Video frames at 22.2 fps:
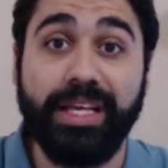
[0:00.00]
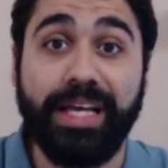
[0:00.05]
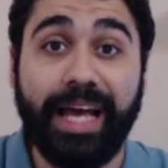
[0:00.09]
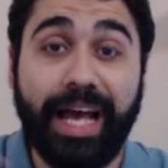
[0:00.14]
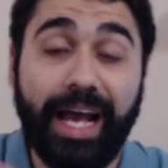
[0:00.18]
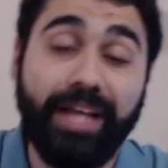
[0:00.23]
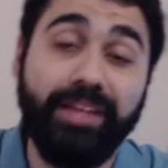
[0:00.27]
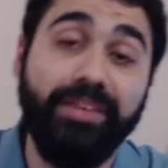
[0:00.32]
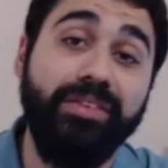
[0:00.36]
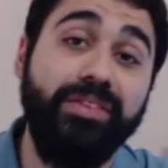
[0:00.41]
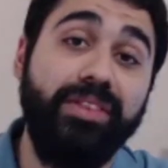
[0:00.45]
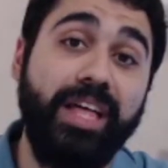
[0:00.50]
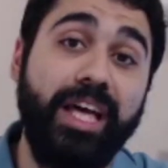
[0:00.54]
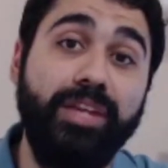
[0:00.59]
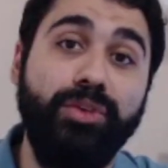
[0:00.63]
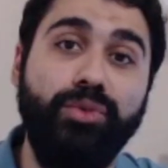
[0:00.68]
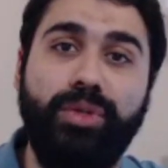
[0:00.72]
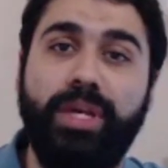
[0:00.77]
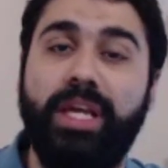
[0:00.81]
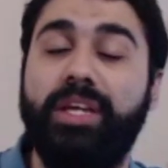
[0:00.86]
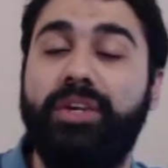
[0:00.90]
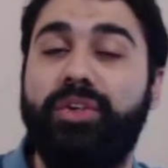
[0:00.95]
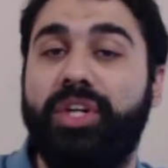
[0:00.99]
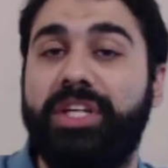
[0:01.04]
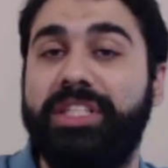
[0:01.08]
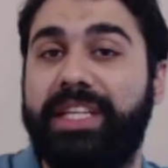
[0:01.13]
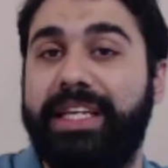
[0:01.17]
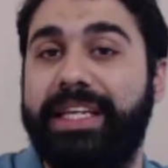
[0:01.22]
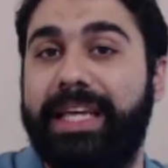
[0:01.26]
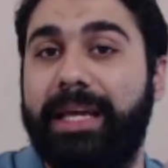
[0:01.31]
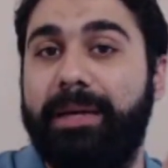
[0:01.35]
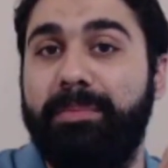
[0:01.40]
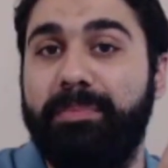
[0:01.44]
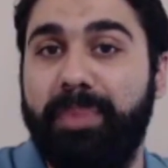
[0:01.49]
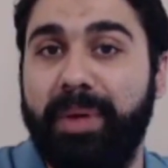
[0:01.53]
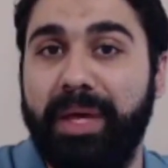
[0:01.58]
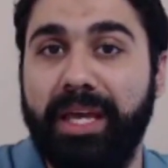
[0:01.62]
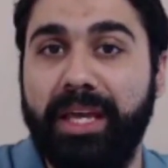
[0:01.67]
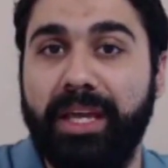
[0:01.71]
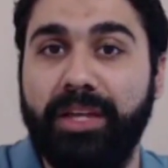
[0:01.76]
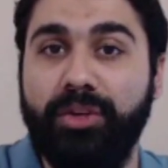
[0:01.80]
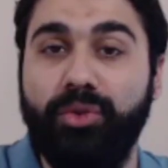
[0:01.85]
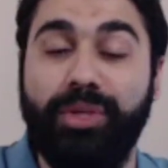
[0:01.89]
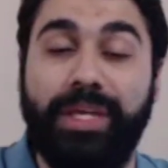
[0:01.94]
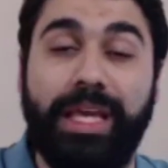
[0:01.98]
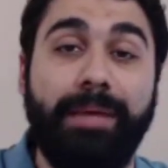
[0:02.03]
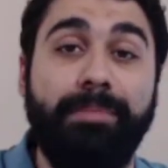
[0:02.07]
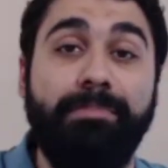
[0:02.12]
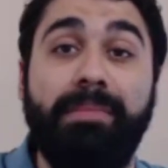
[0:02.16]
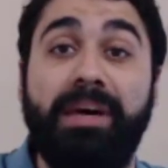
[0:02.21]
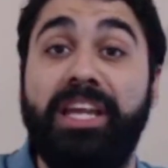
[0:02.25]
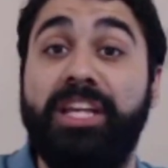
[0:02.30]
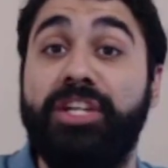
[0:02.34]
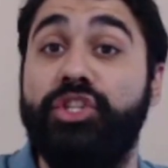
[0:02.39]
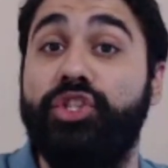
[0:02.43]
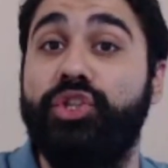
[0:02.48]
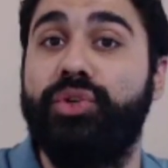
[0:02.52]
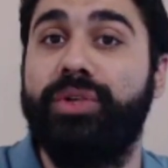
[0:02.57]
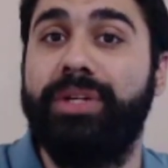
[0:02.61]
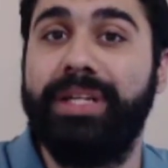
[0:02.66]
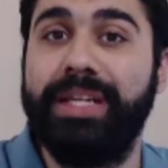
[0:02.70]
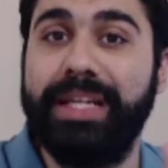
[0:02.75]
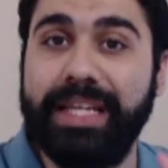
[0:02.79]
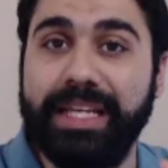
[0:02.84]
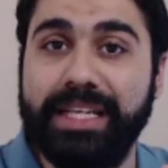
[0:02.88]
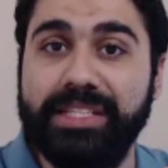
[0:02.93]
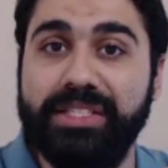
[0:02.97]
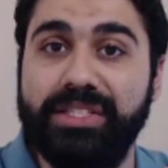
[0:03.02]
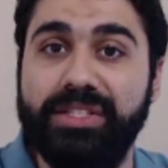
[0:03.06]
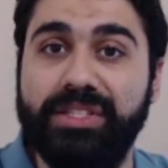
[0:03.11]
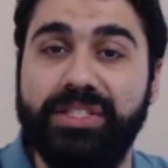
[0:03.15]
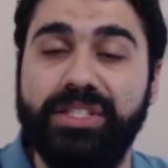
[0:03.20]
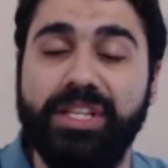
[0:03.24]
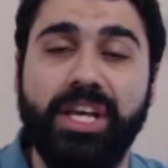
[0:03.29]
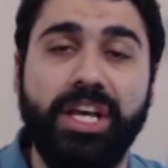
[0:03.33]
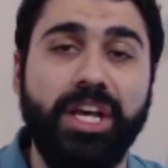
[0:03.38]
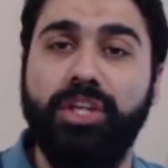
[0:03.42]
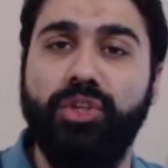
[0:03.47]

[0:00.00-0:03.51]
and then you can create a campaign, you can manage your lists,